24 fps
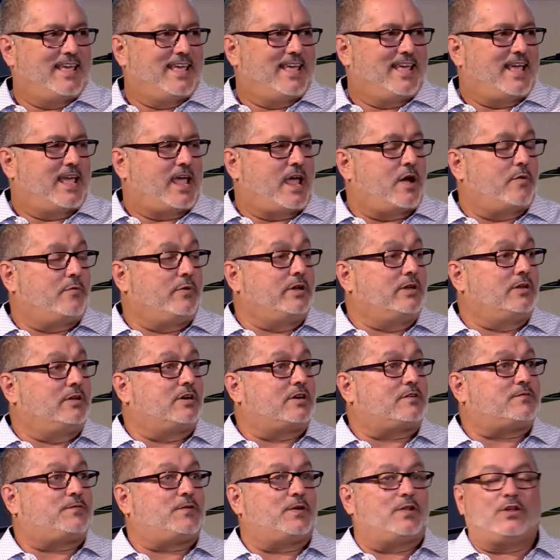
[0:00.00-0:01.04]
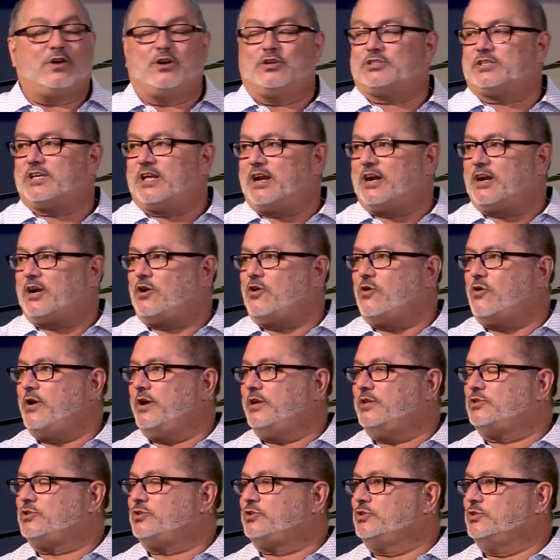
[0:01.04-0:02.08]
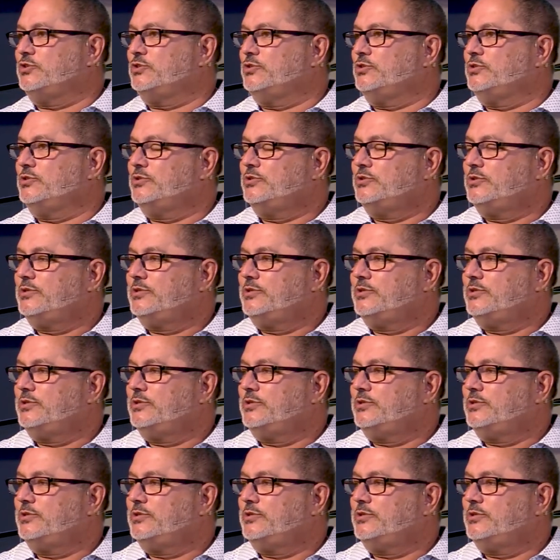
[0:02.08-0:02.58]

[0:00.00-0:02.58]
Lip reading: And we look for those that are going to